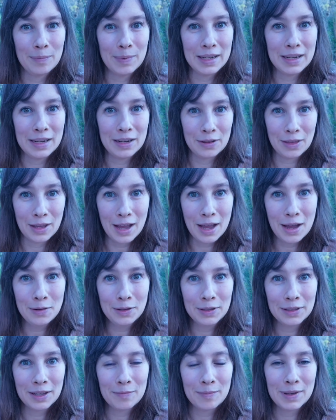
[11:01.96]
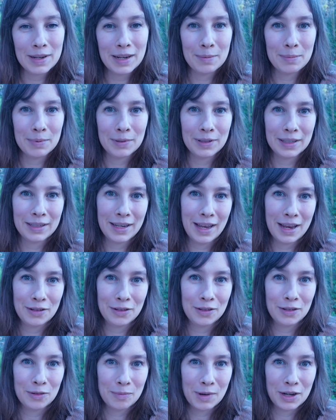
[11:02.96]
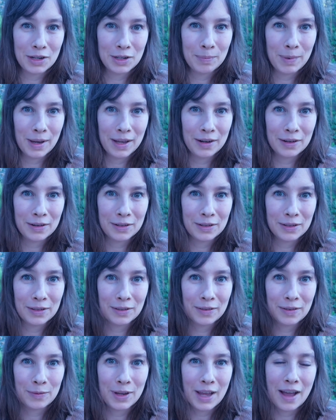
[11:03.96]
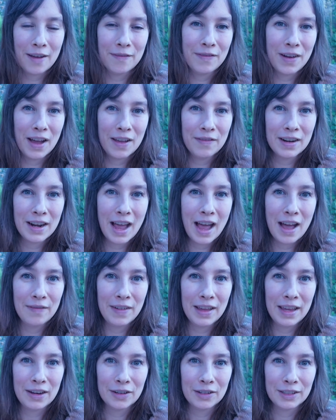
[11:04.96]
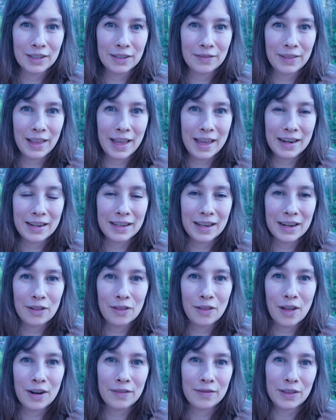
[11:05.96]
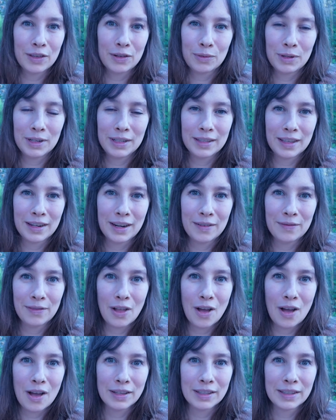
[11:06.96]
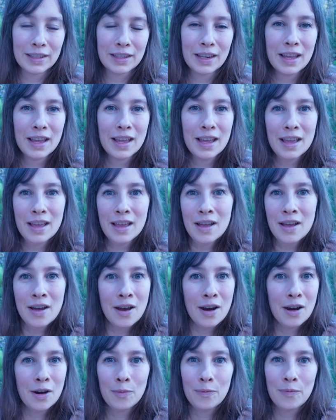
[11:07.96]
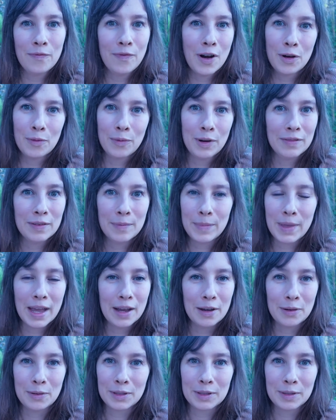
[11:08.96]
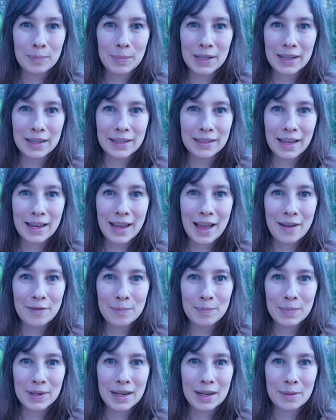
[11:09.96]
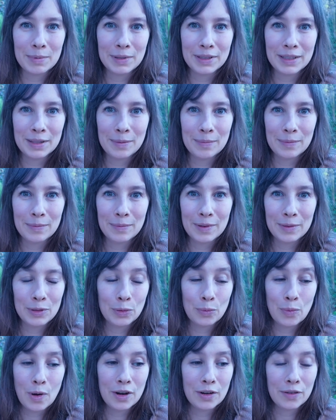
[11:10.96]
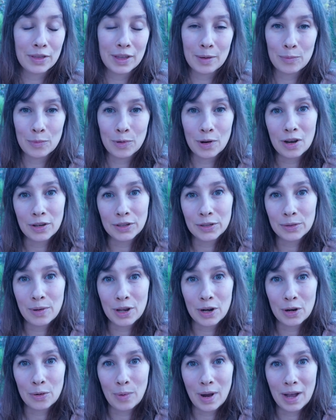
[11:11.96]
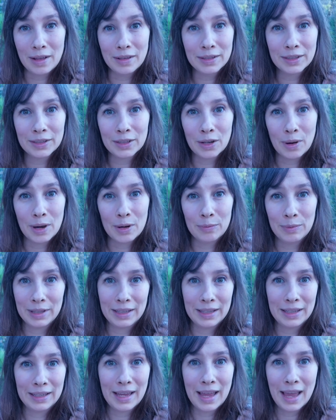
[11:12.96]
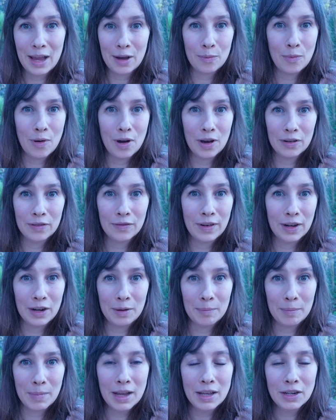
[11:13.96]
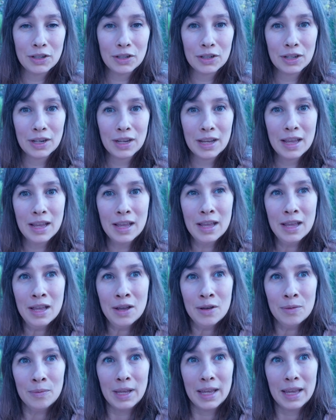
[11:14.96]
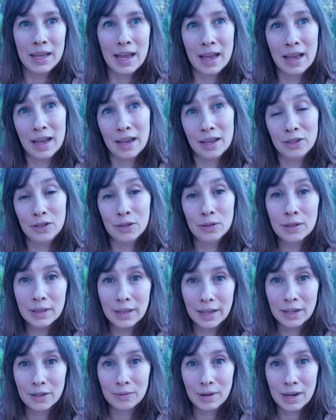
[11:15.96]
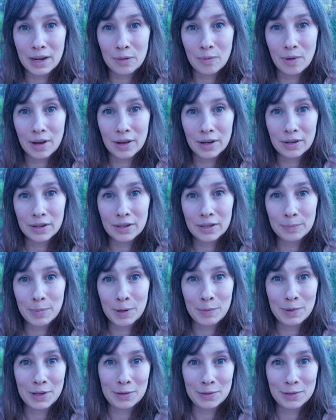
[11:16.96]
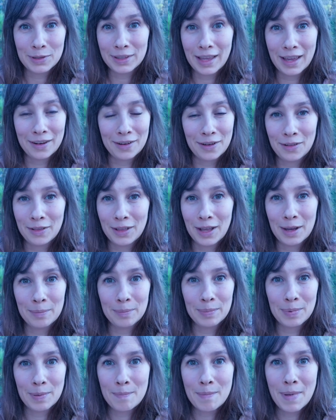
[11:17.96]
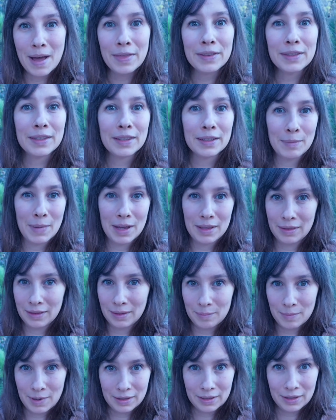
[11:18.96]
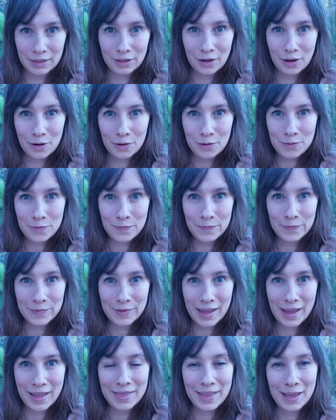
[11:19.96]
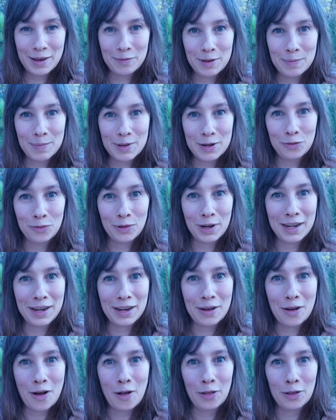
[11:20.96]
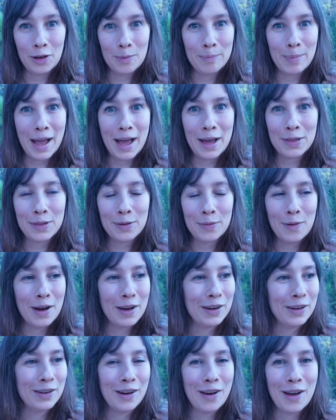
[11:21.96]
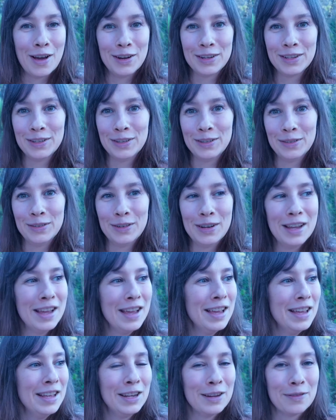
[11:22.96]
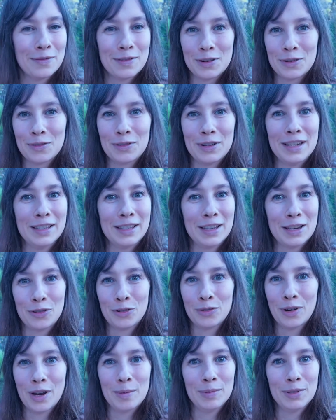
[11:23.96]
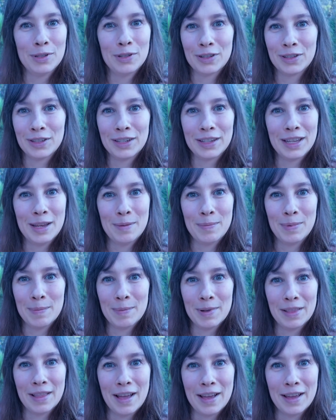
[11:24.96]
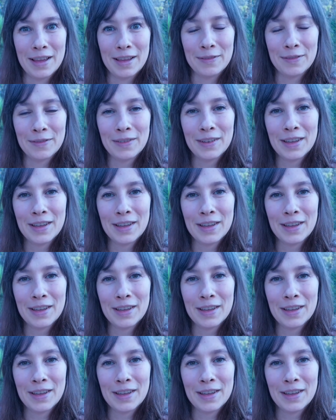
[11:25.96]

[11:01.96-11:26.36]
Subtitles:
been near the house I've been able to tend to much better. We have 5.5 acres of land, and a lot of the trees that I've lost are far away from the house because I haven't been able to water them. We're also on a well, so I really can't water very much. We do collect rainwater, but we used that all up months and months and months ago. And then we've been draining all our bath water onto different trees and shrubs just to keep them alive.